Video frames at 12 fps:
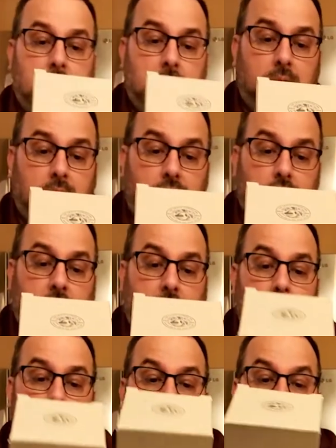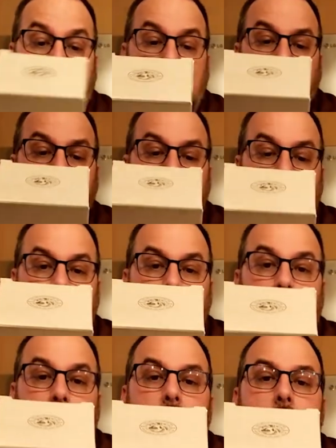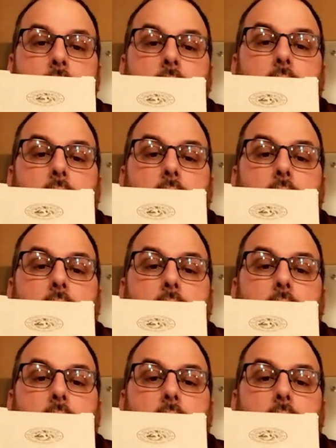in the freaking box that's here.